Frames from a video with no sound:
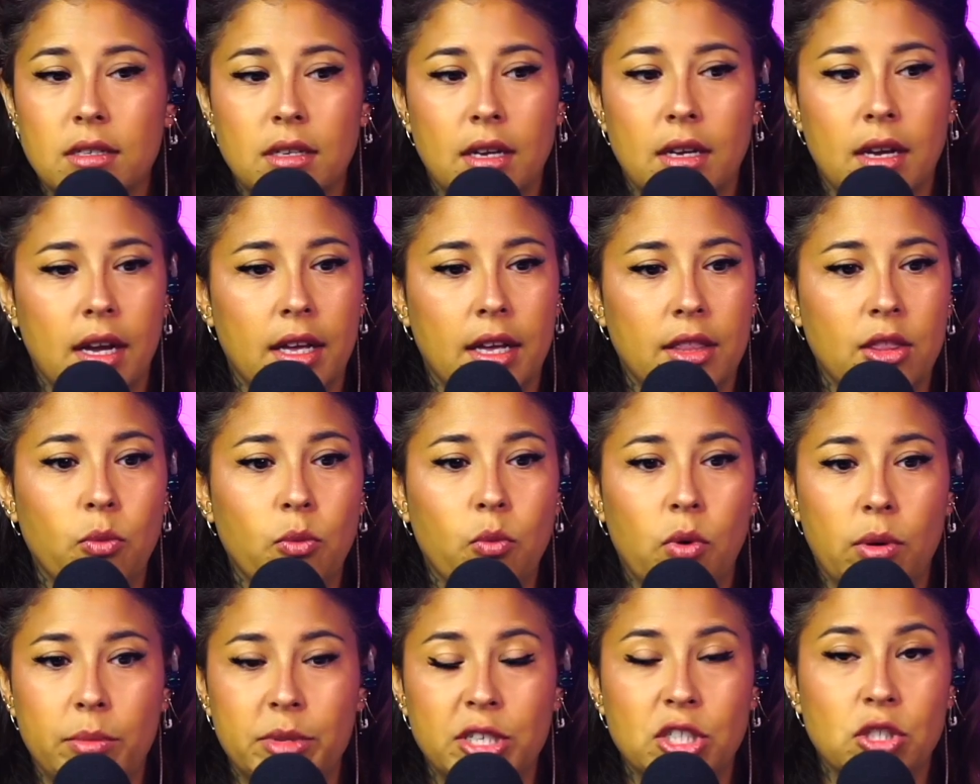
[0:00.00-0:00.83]
and the
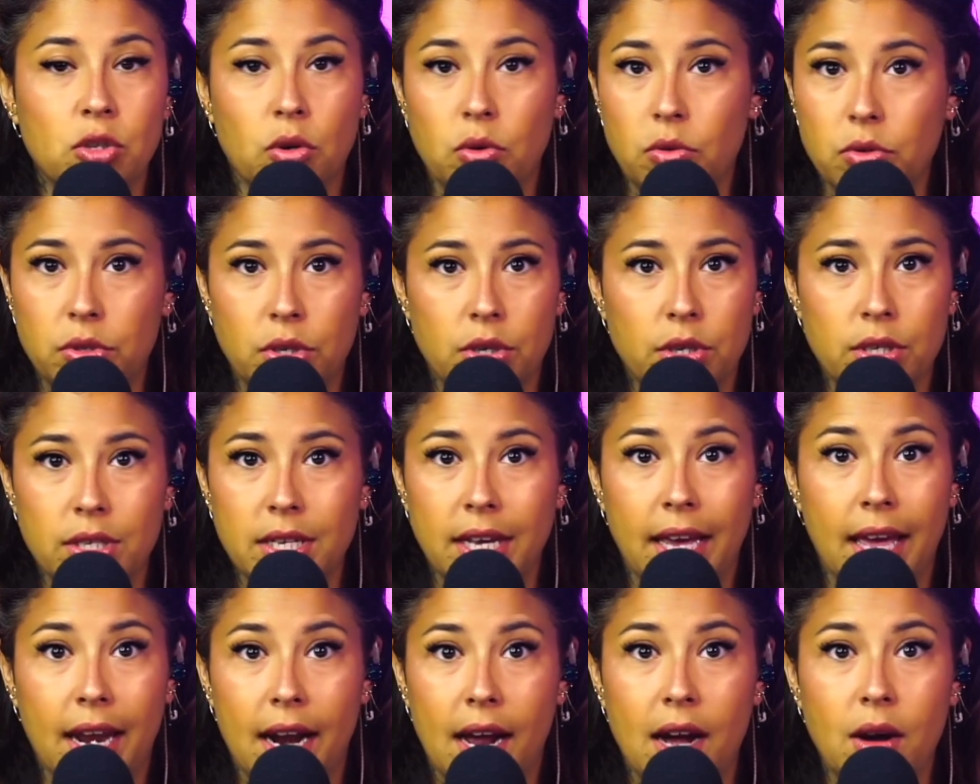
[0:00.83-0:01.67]
woman told her to
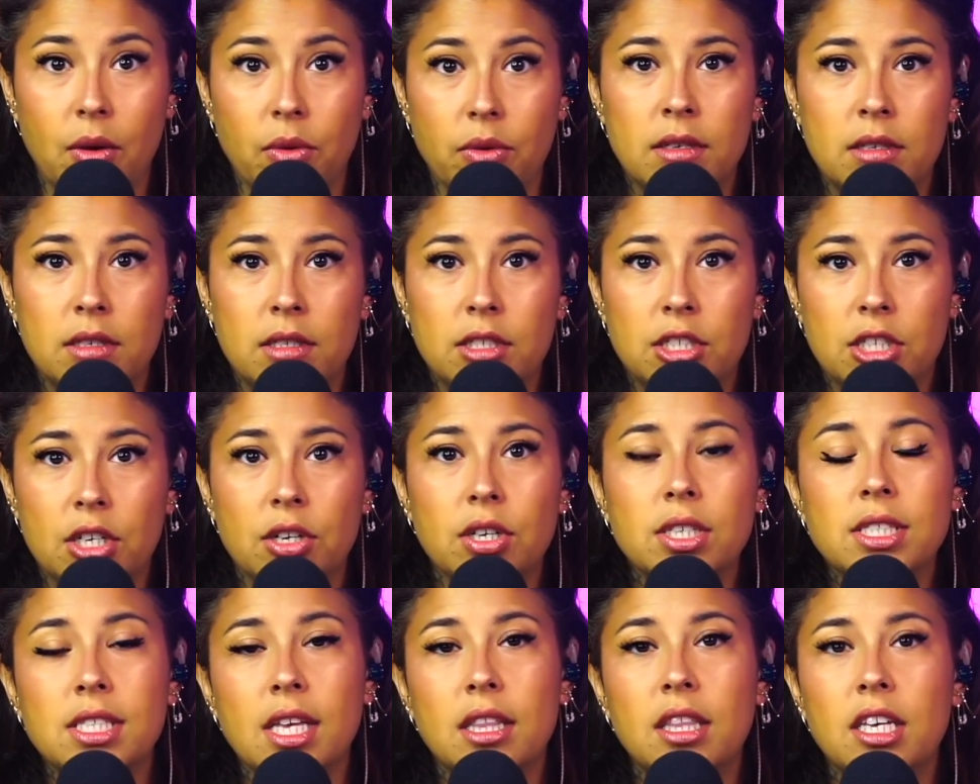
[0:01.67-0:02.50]
get out. Sherri
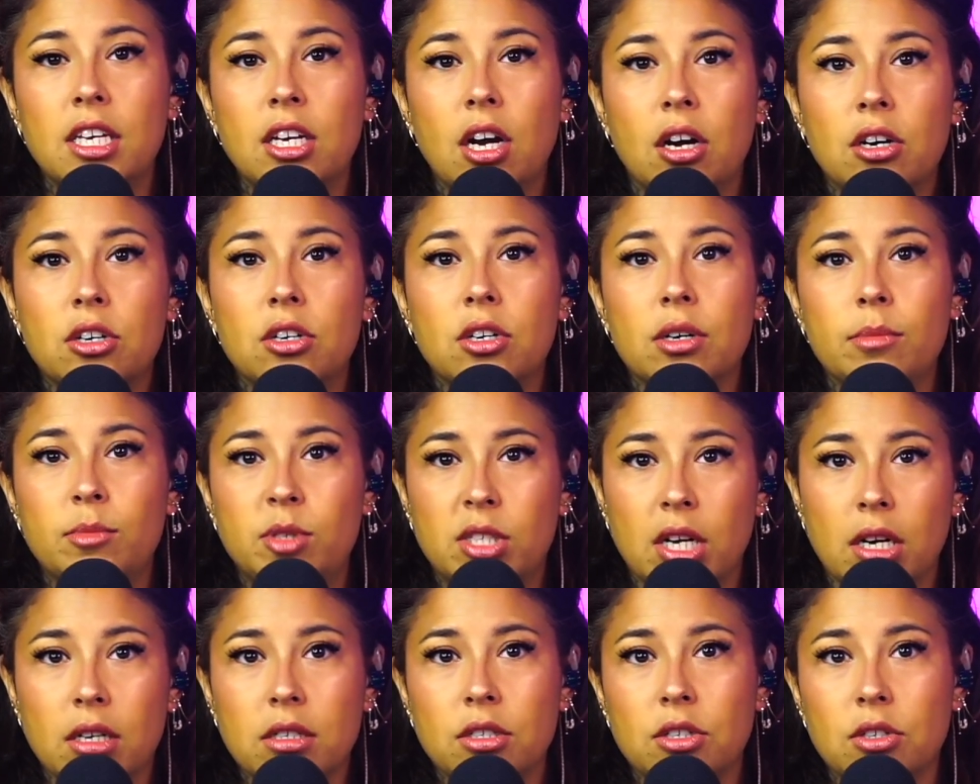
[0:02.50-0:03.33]
said the younger
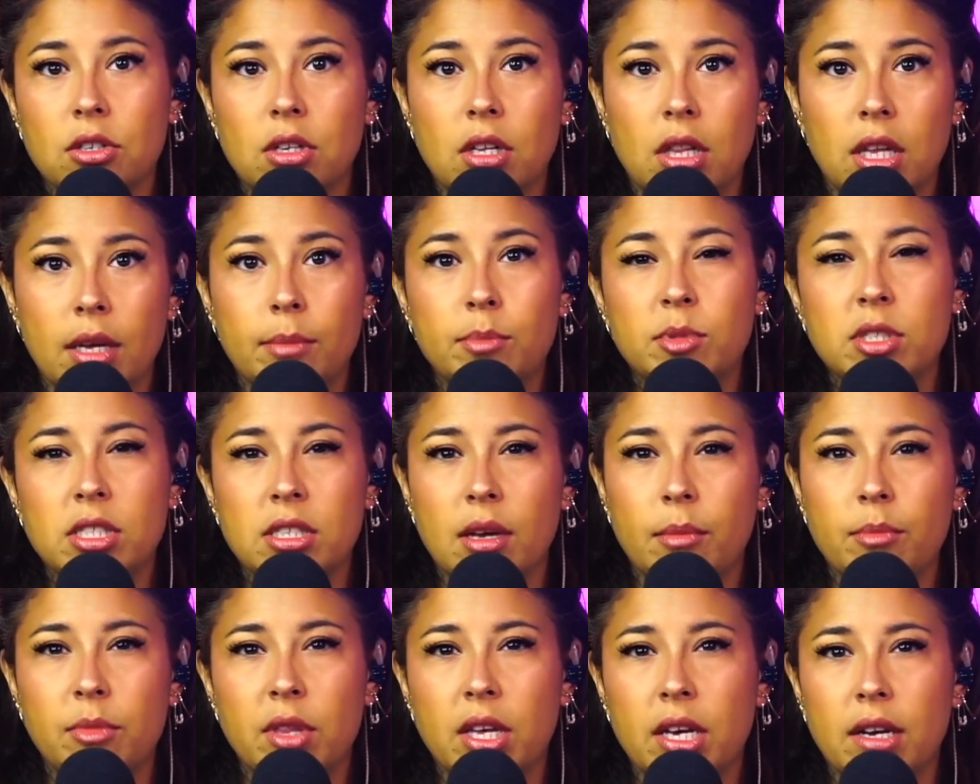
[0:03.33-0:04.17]
abductor clipped
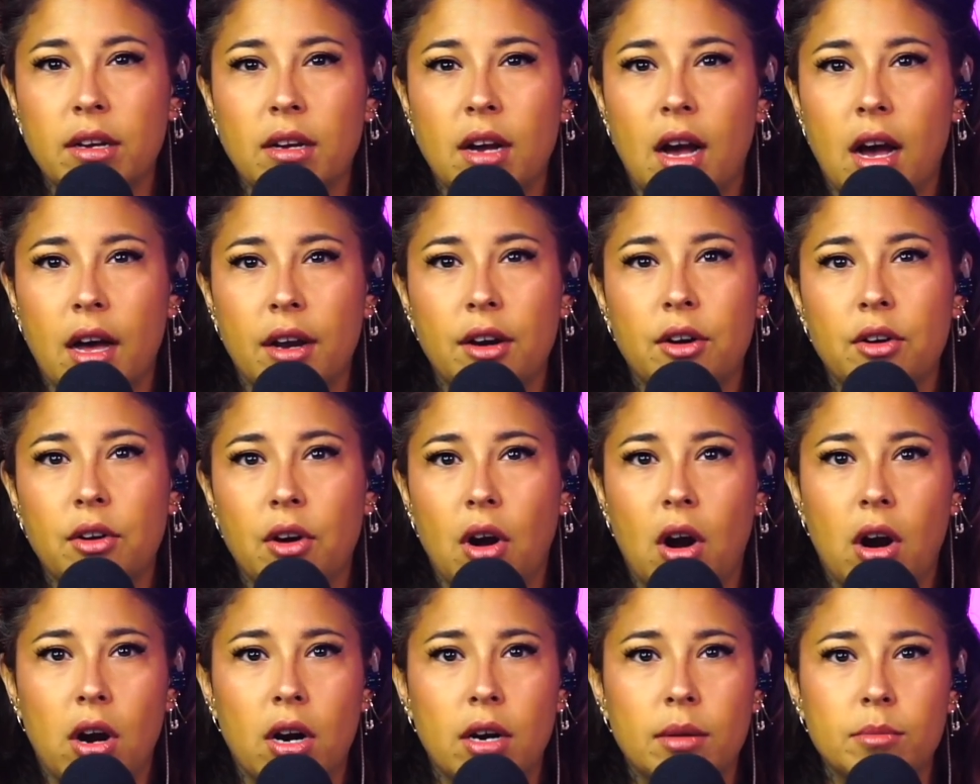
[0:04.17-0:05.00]
something on her
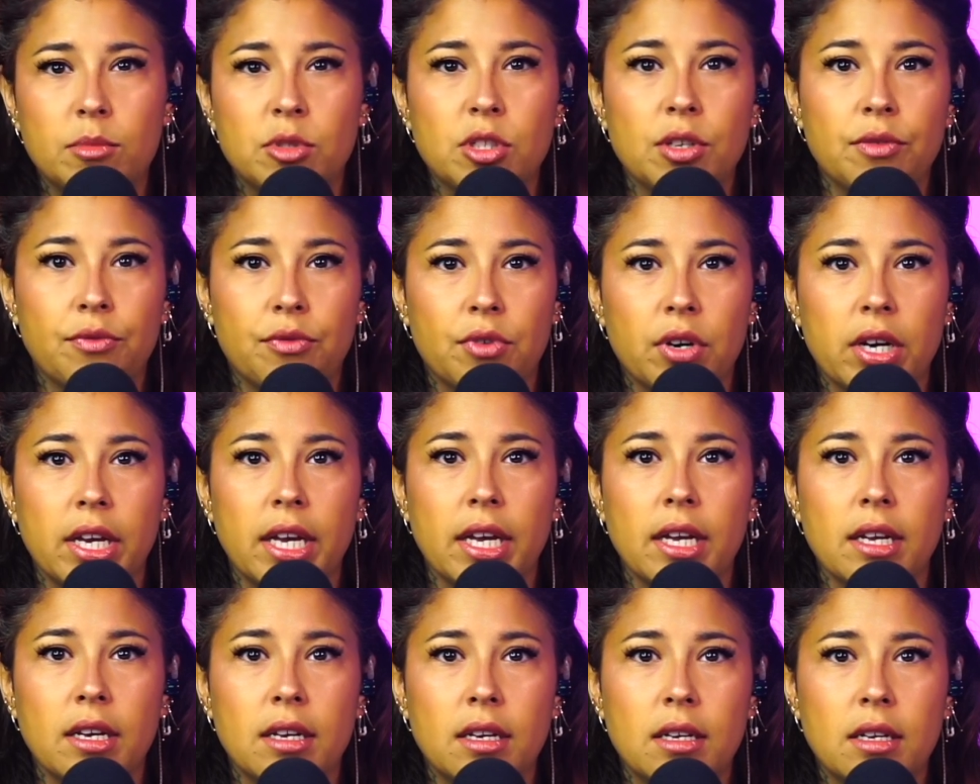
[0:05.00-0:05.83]
arm to free
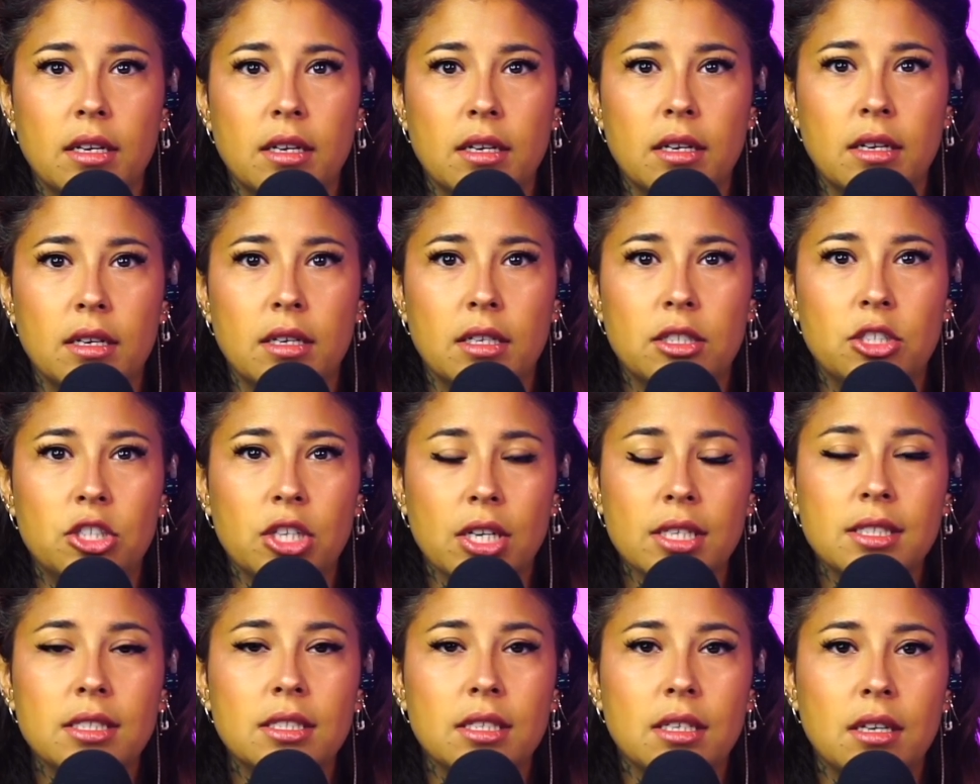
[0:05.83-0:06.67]
it,
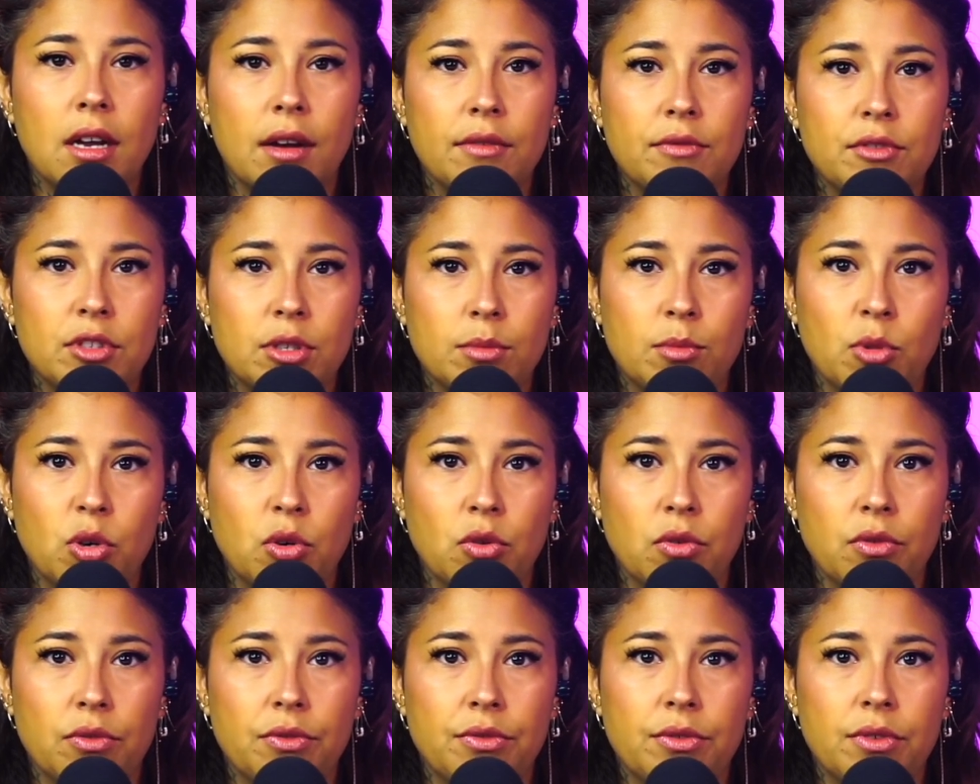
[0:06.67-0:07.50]
just enough to
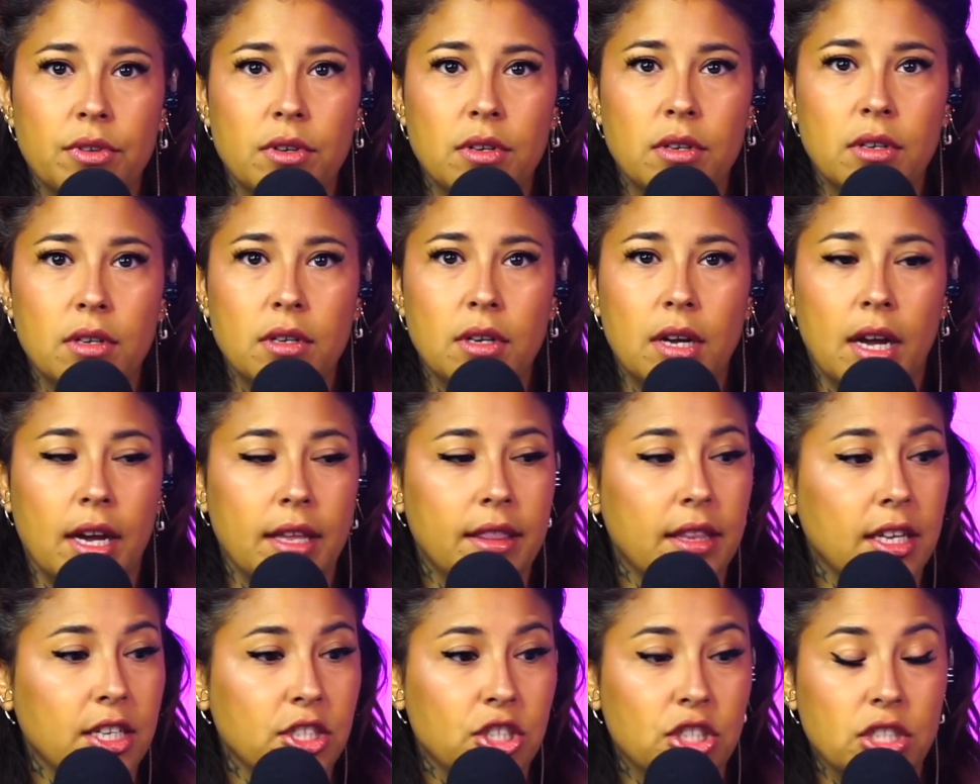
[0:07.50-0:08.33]
move, and
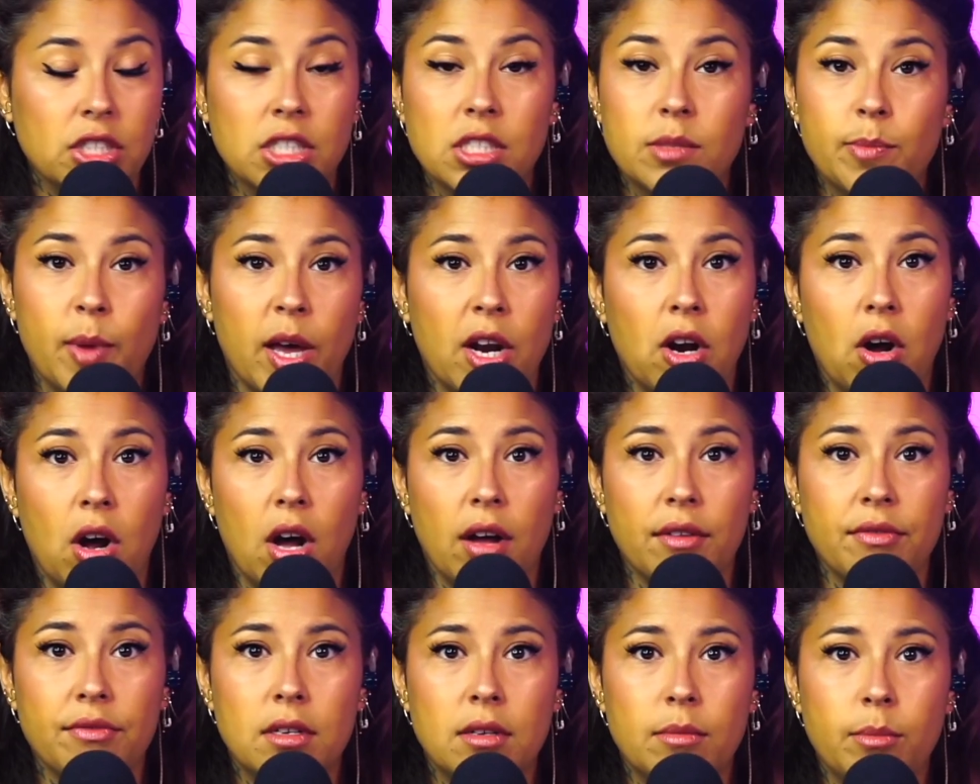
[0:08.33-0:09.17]
then she sped
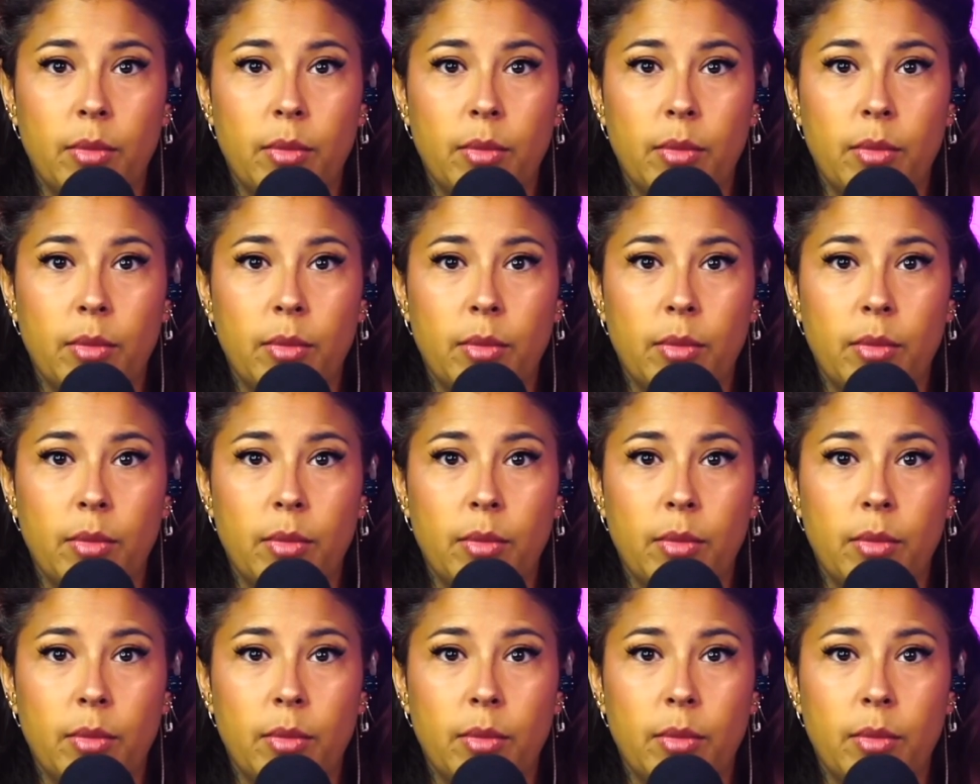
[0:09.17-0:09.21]
off.